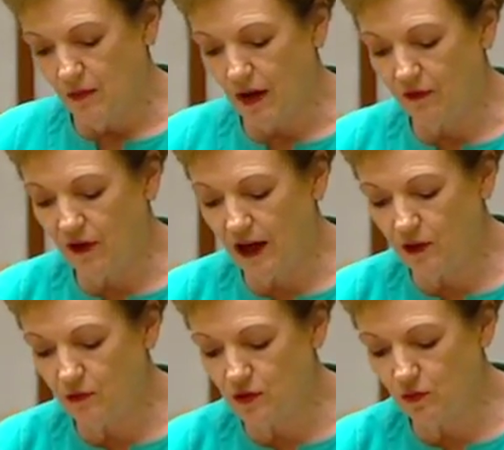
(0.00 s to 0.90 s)
My
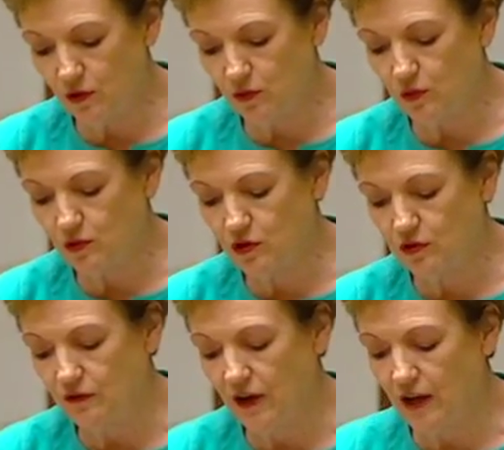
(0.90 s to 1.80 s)
father was a World War
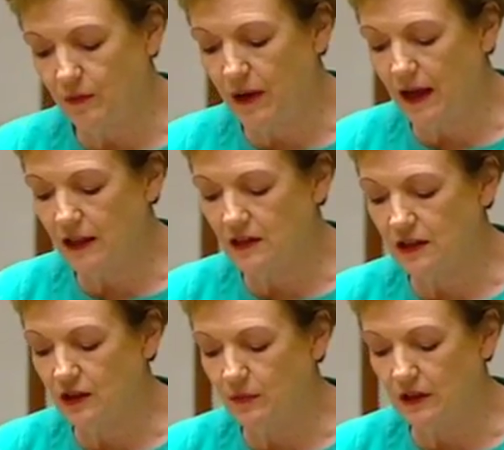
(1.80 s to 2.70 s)
II fighter pilot
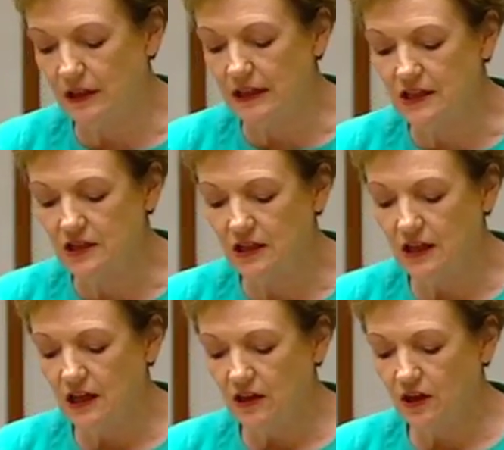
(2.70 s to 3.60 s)
in the Middle East,
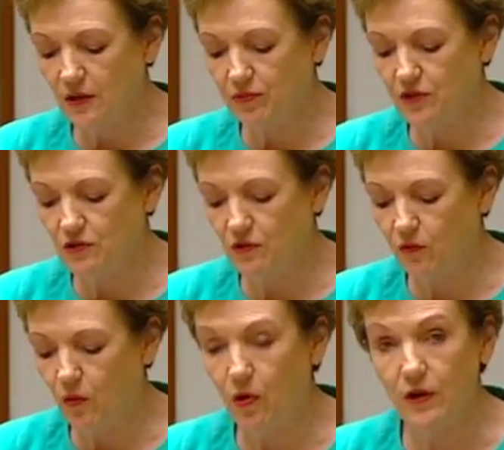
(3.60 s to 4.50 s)
then a prisoner
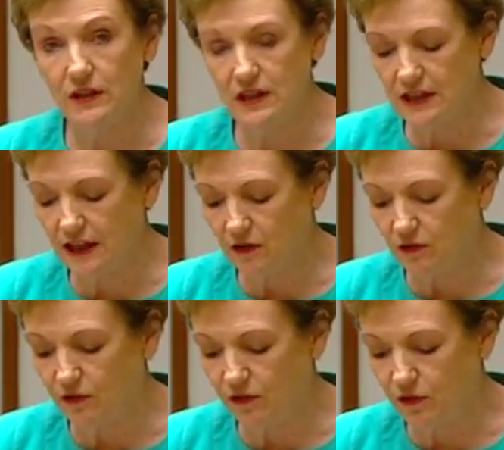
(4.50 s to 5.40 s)
of war in
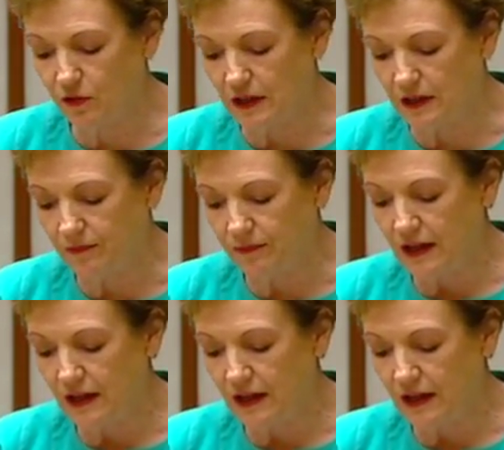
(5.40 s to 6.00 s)
Stalag Luft III.